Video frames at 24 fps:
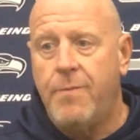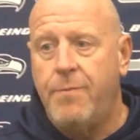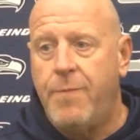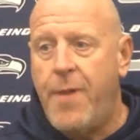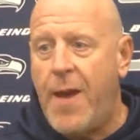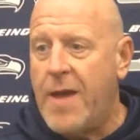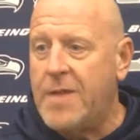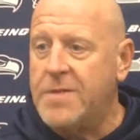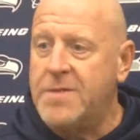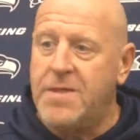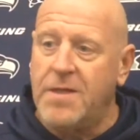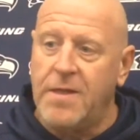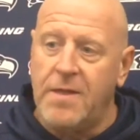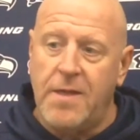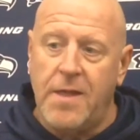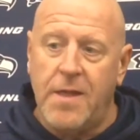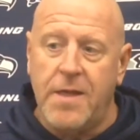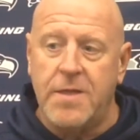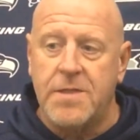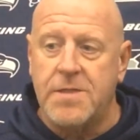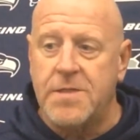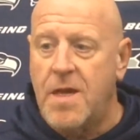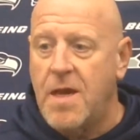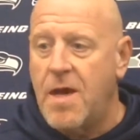passing
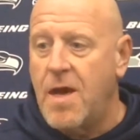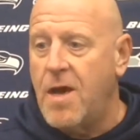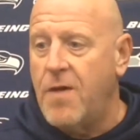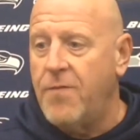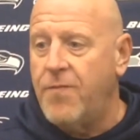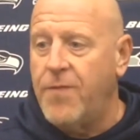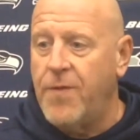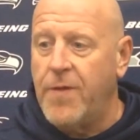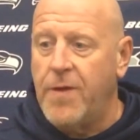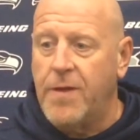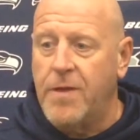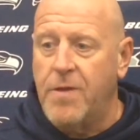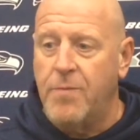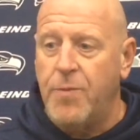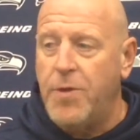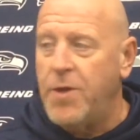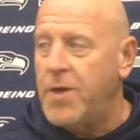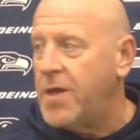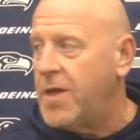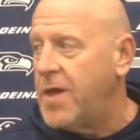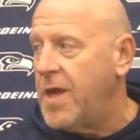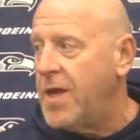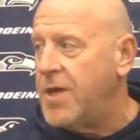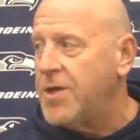things off, the
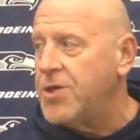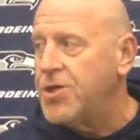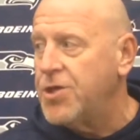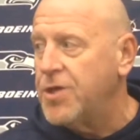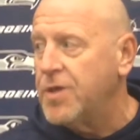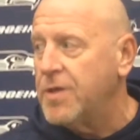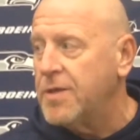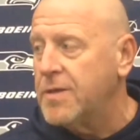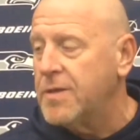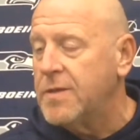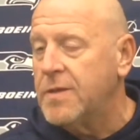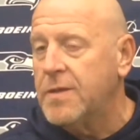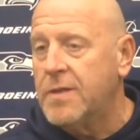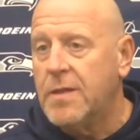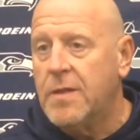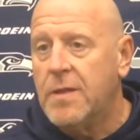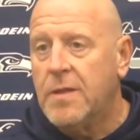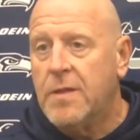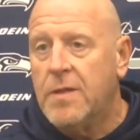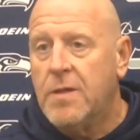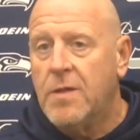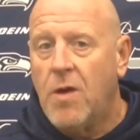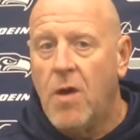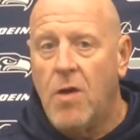communication,
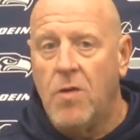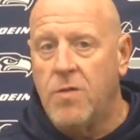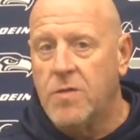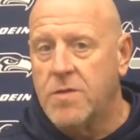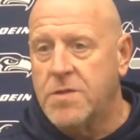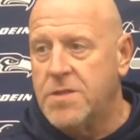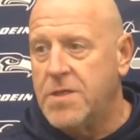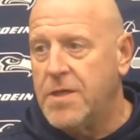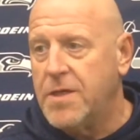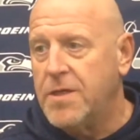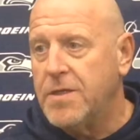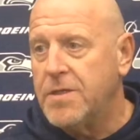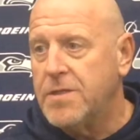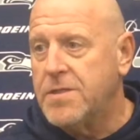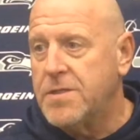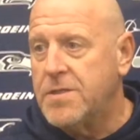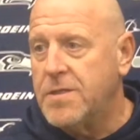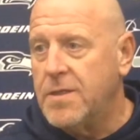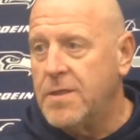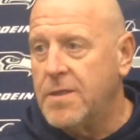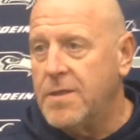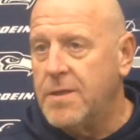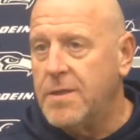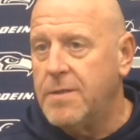all those things
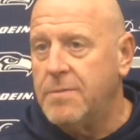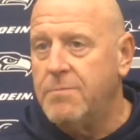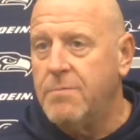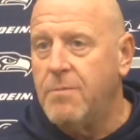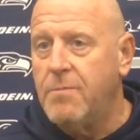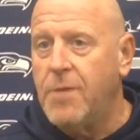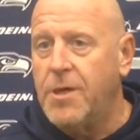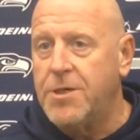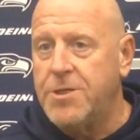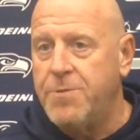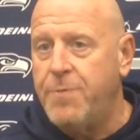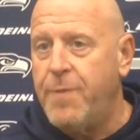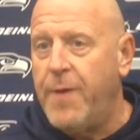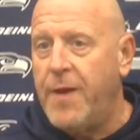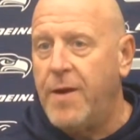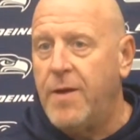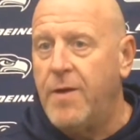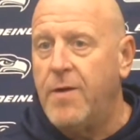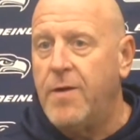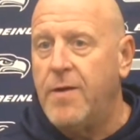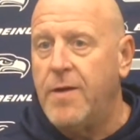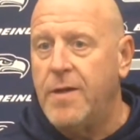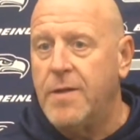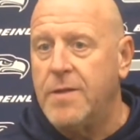much
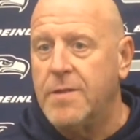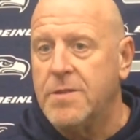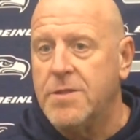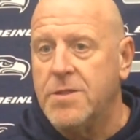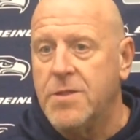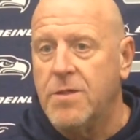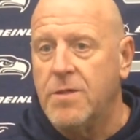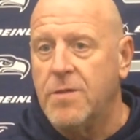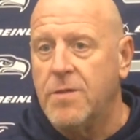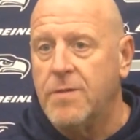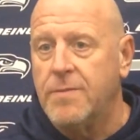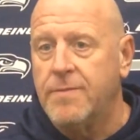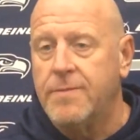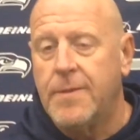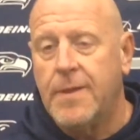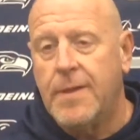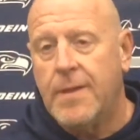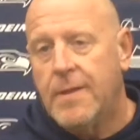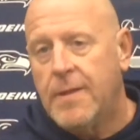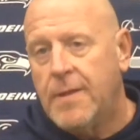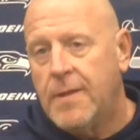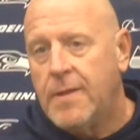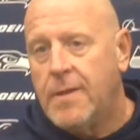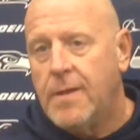better. And so,
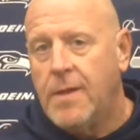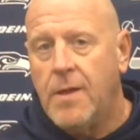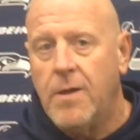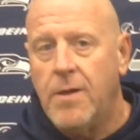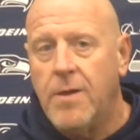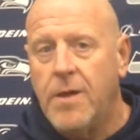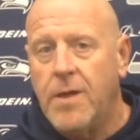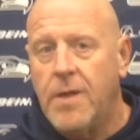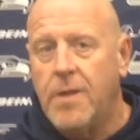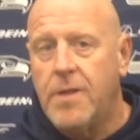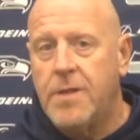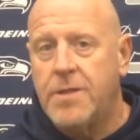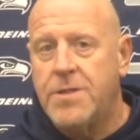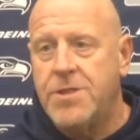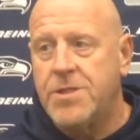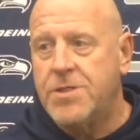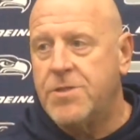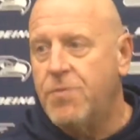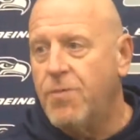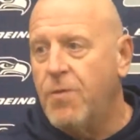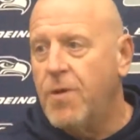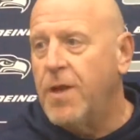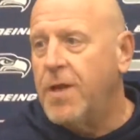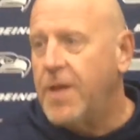you know, I
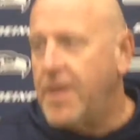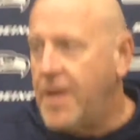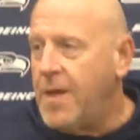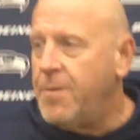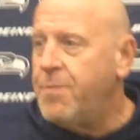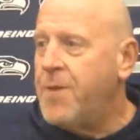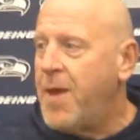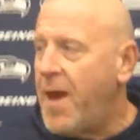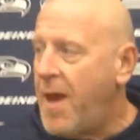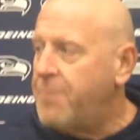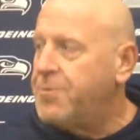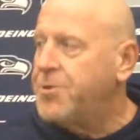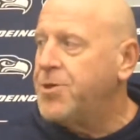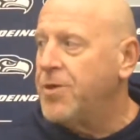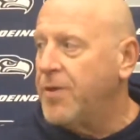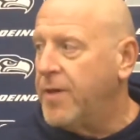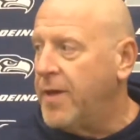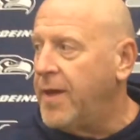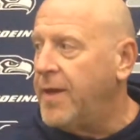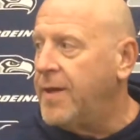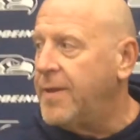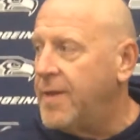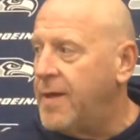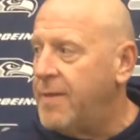just want to keep capturing
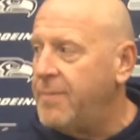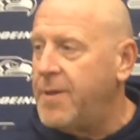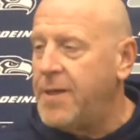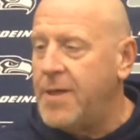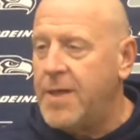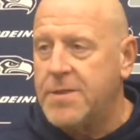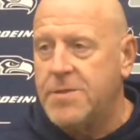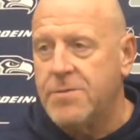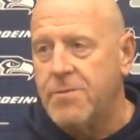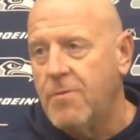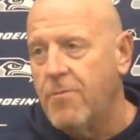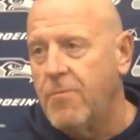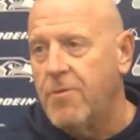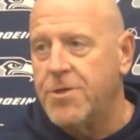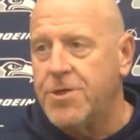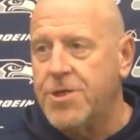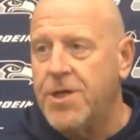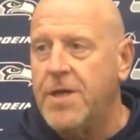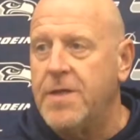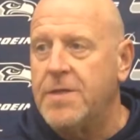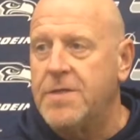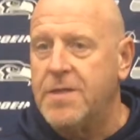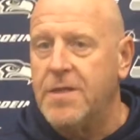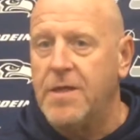it. I mean, that's what we're
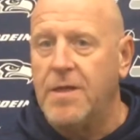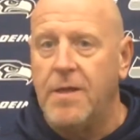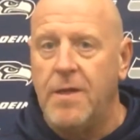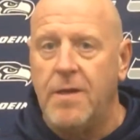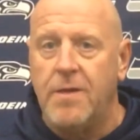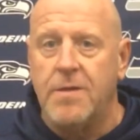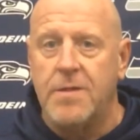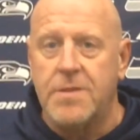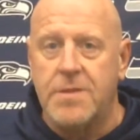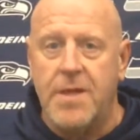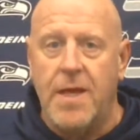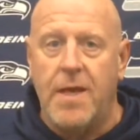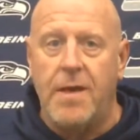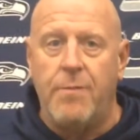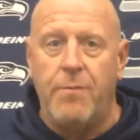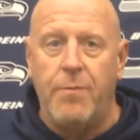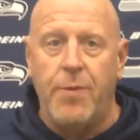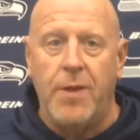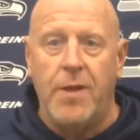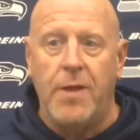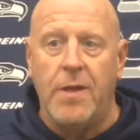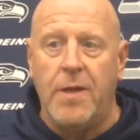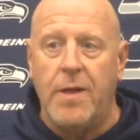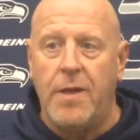chasing here, is that
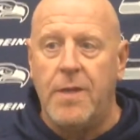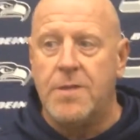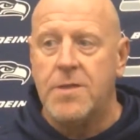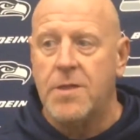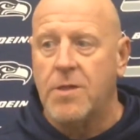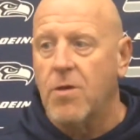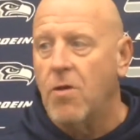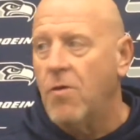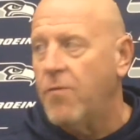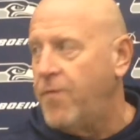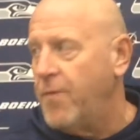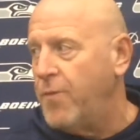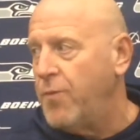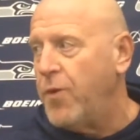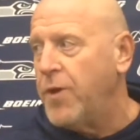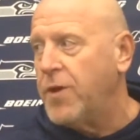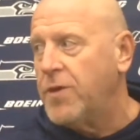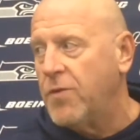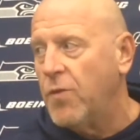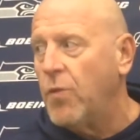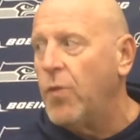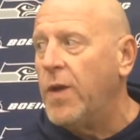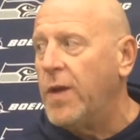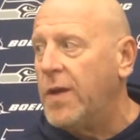ability to go from
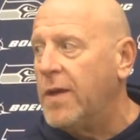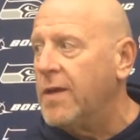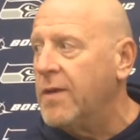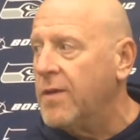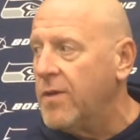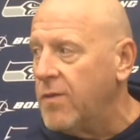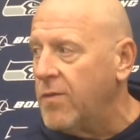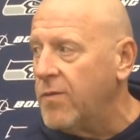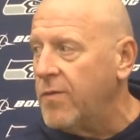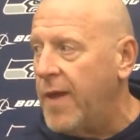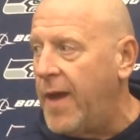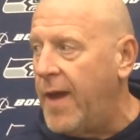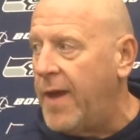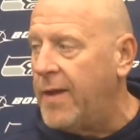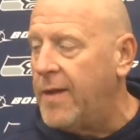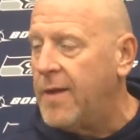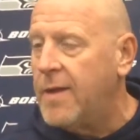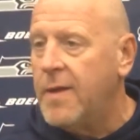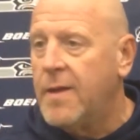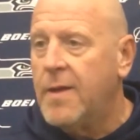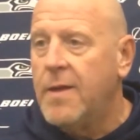week to week and do that.